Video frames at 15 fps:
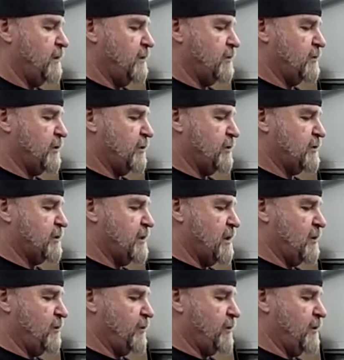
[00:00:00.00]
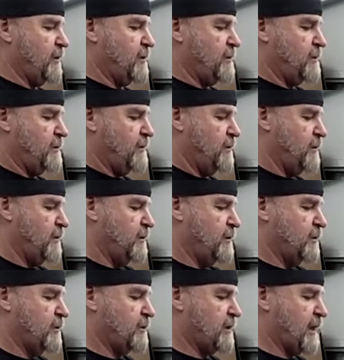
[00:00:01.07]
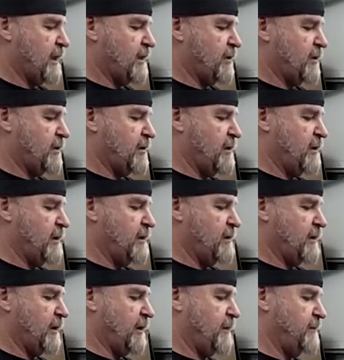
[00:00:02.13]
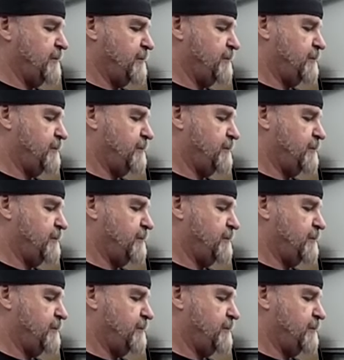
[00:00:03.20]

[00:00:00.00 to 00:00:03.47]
You know, until they're snug with your, just hand turning it, okay?